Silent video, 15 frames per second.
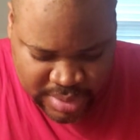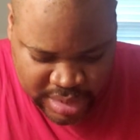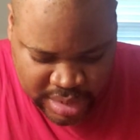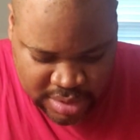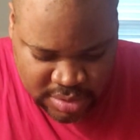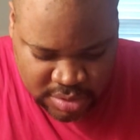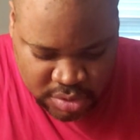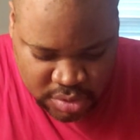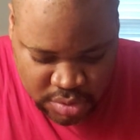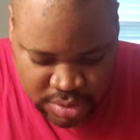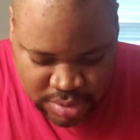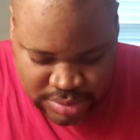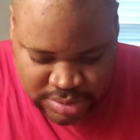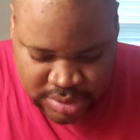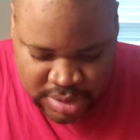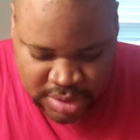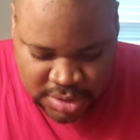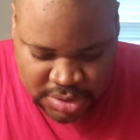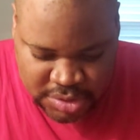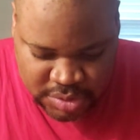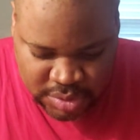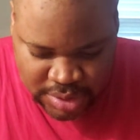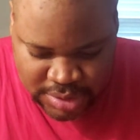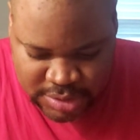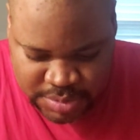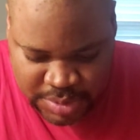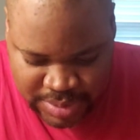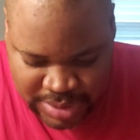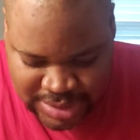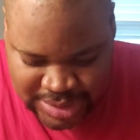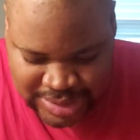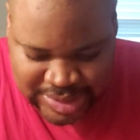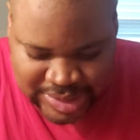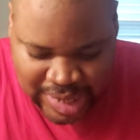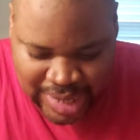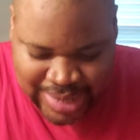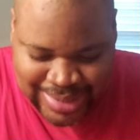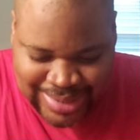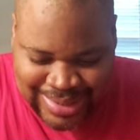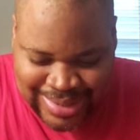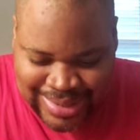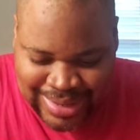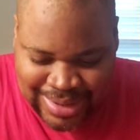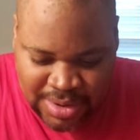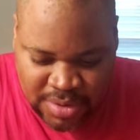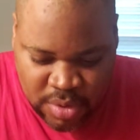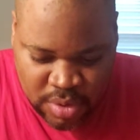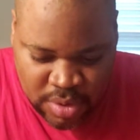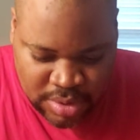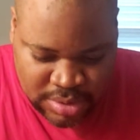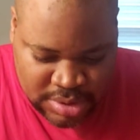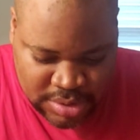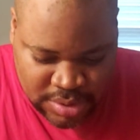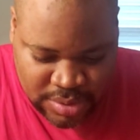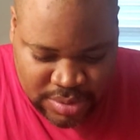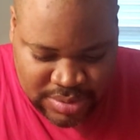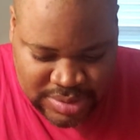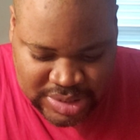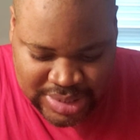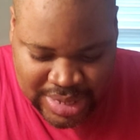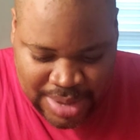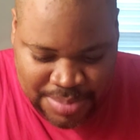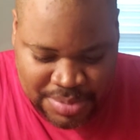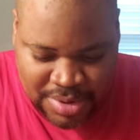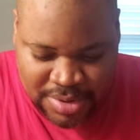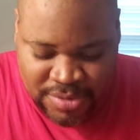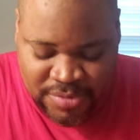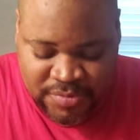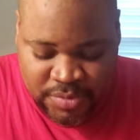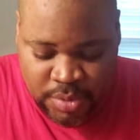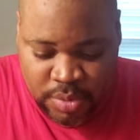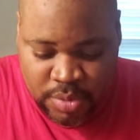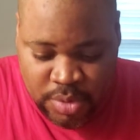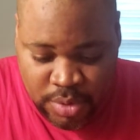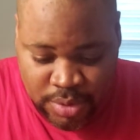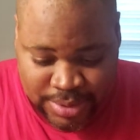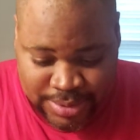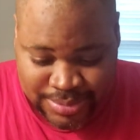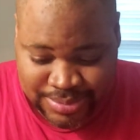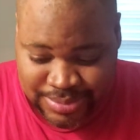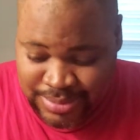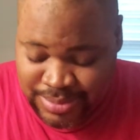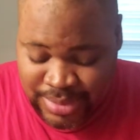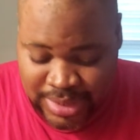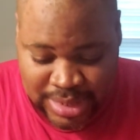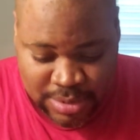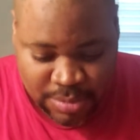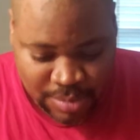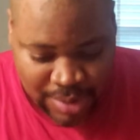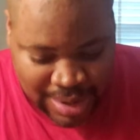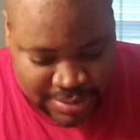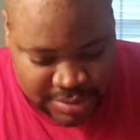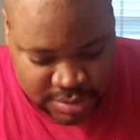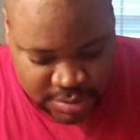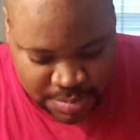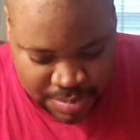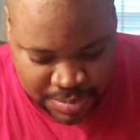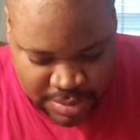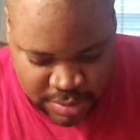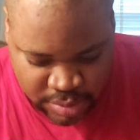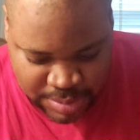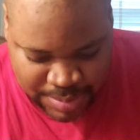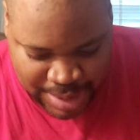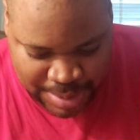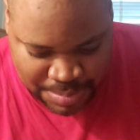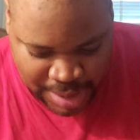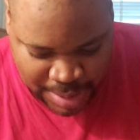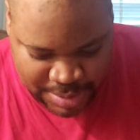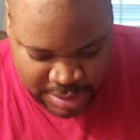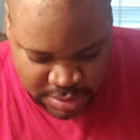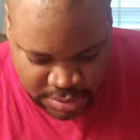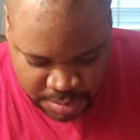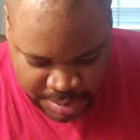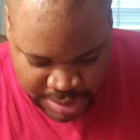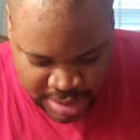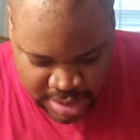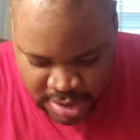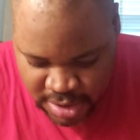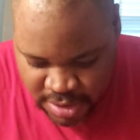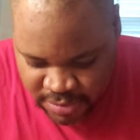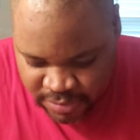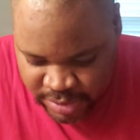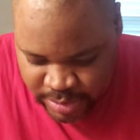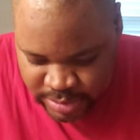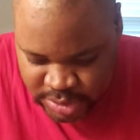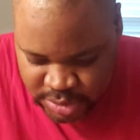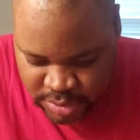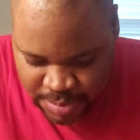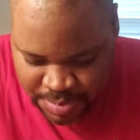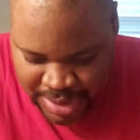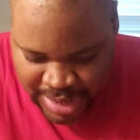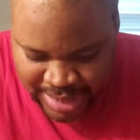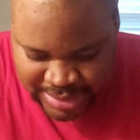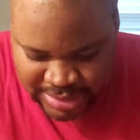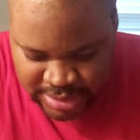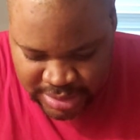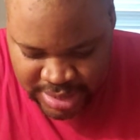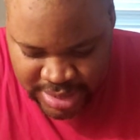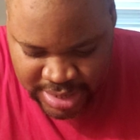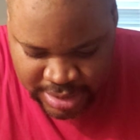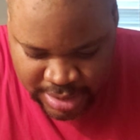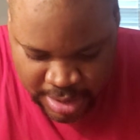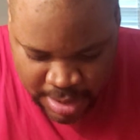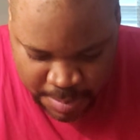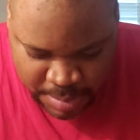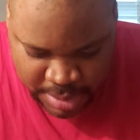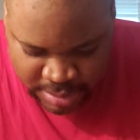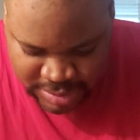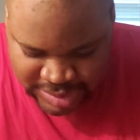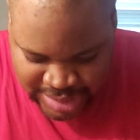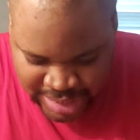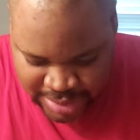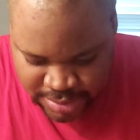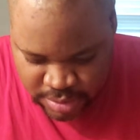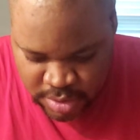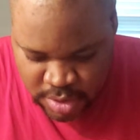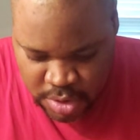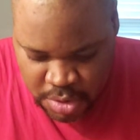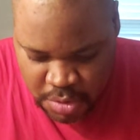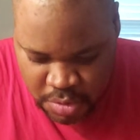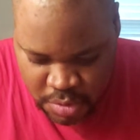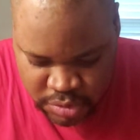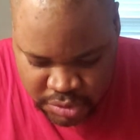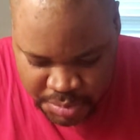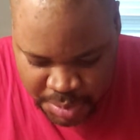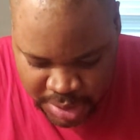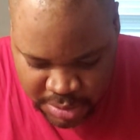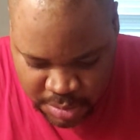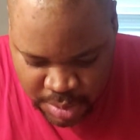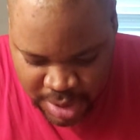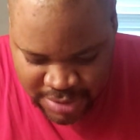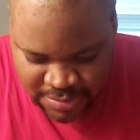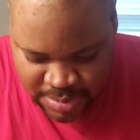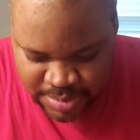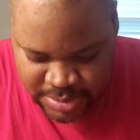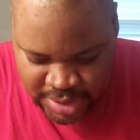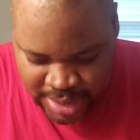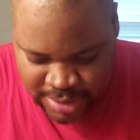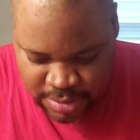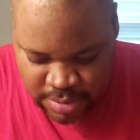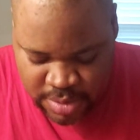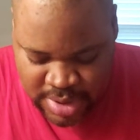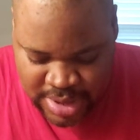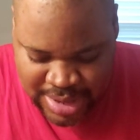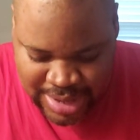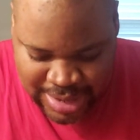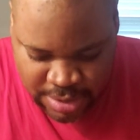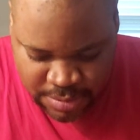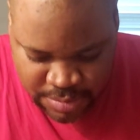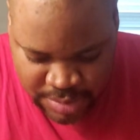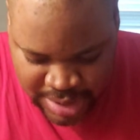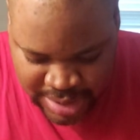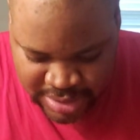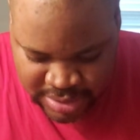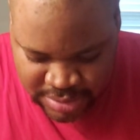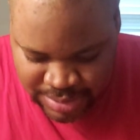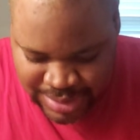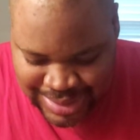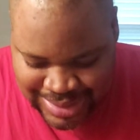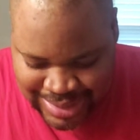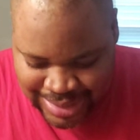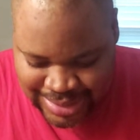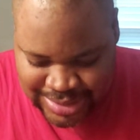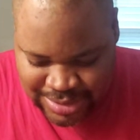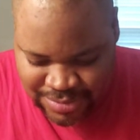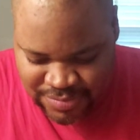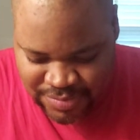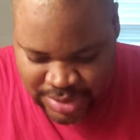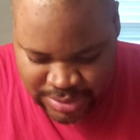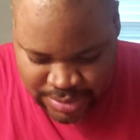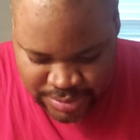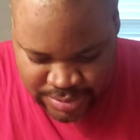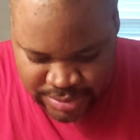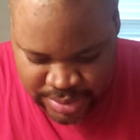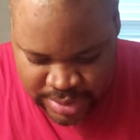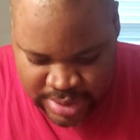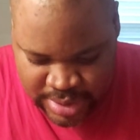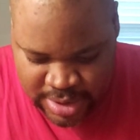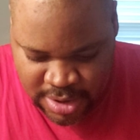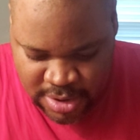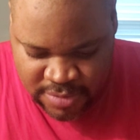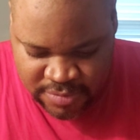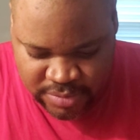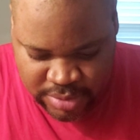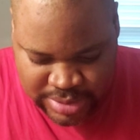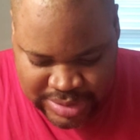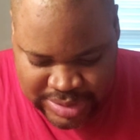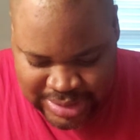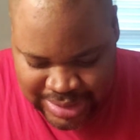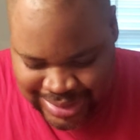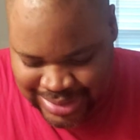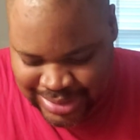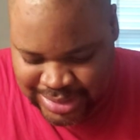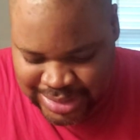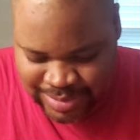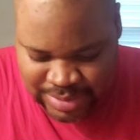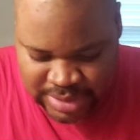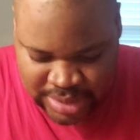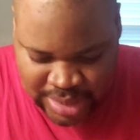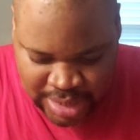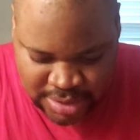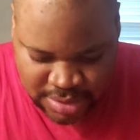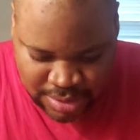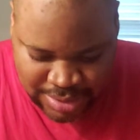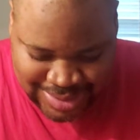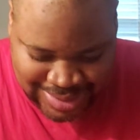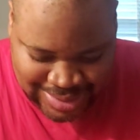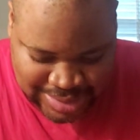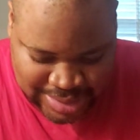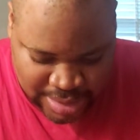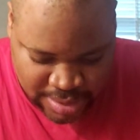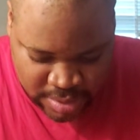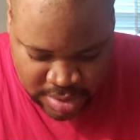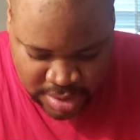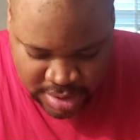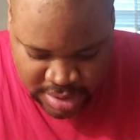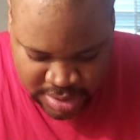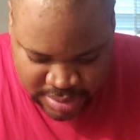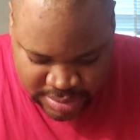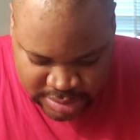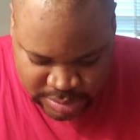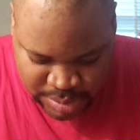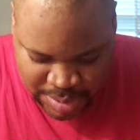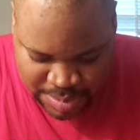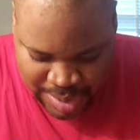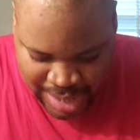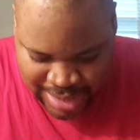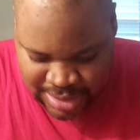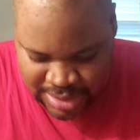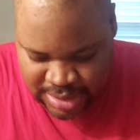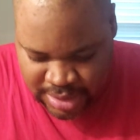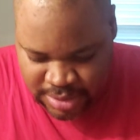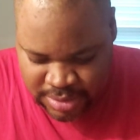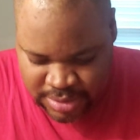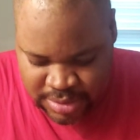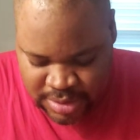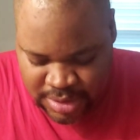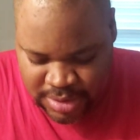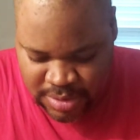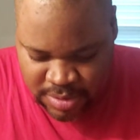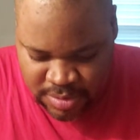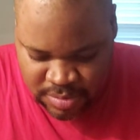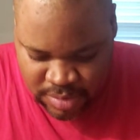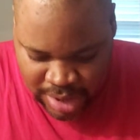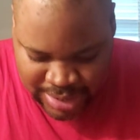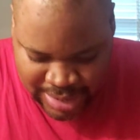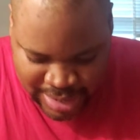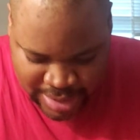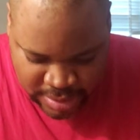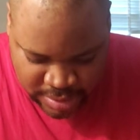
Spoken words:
the Cougars struck swiftly to tie it on third snap of fourth quarter. Wazoo quarterback Bobby Newman flipped short pass to end Bill Steiger, who spun away from tackle and outran 3 Ducks defenders for a stunning 79-yard touchdown. Split back kicker Ron Hare